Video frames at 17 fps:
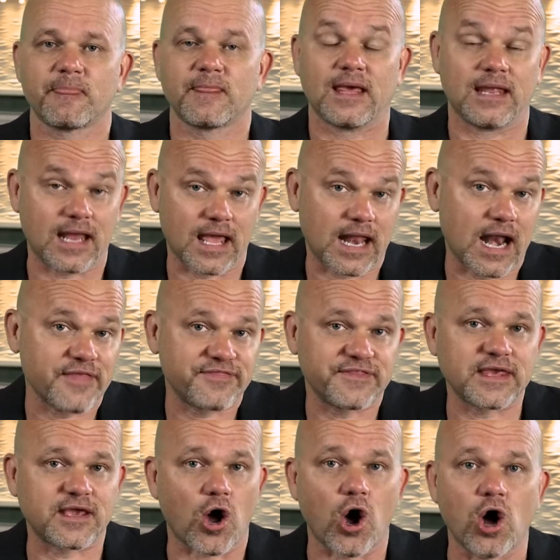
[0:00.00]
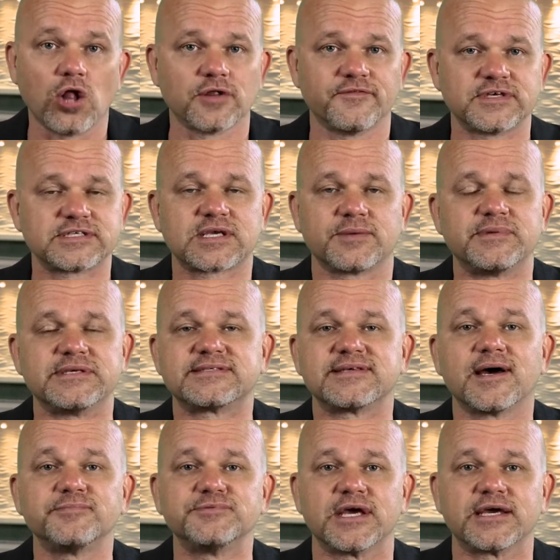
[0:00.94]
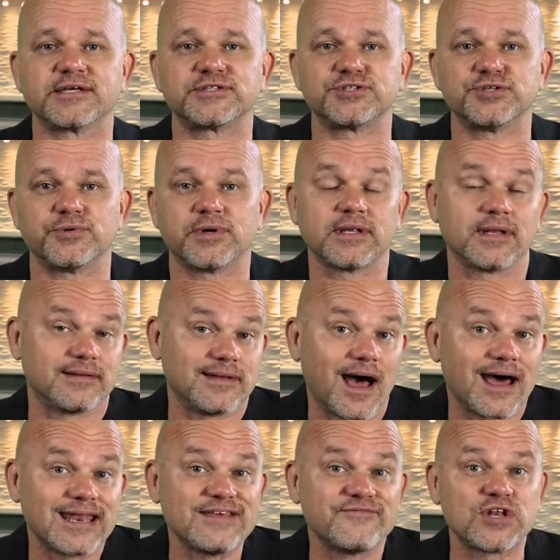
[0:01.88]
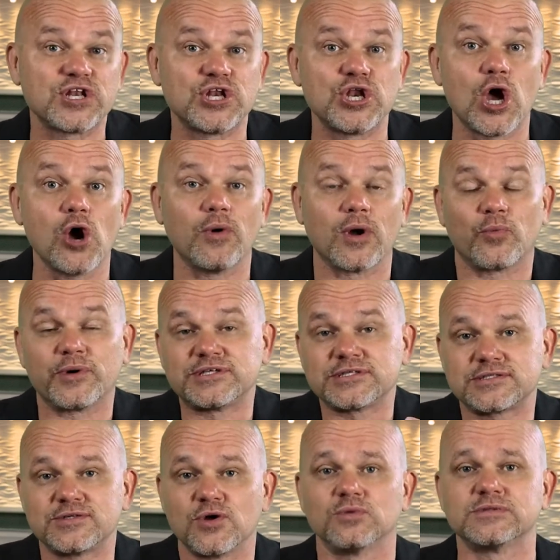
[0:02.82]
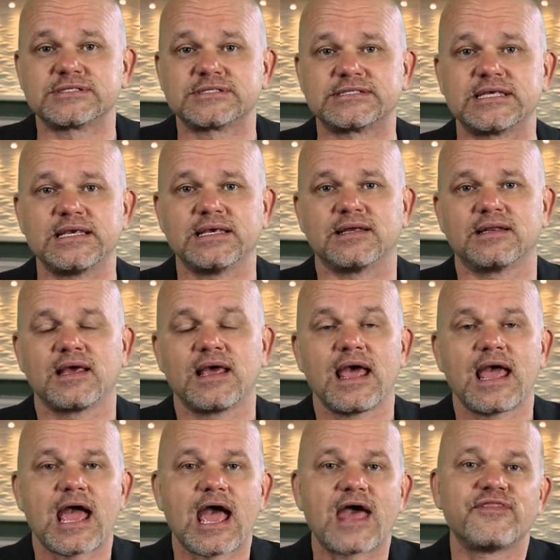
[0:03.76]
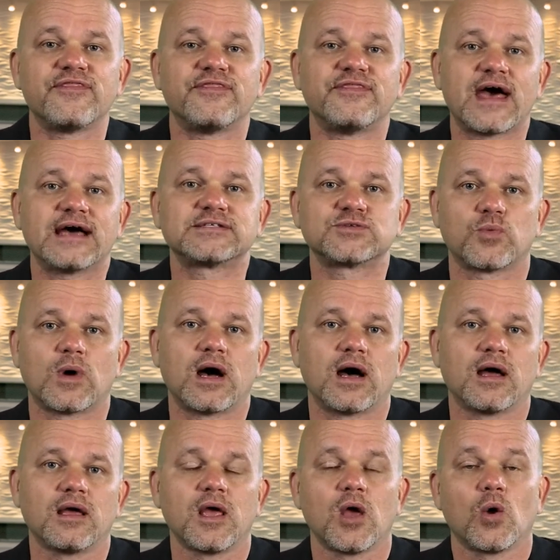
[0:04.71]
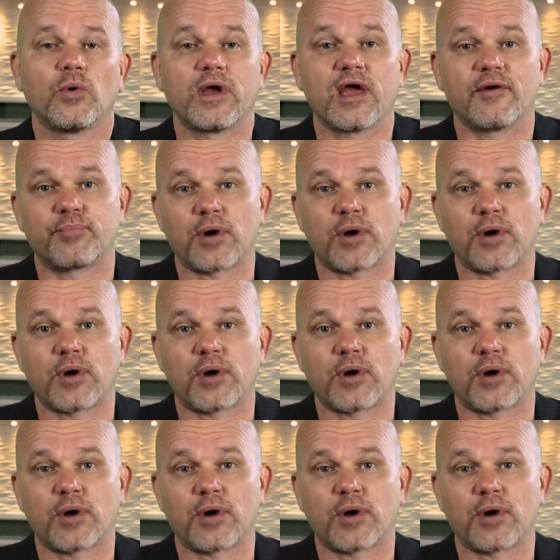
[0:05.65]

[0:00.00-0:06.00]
And, and, I think all of us can be subject to it and not even know it. We just don't see it. And that's why we have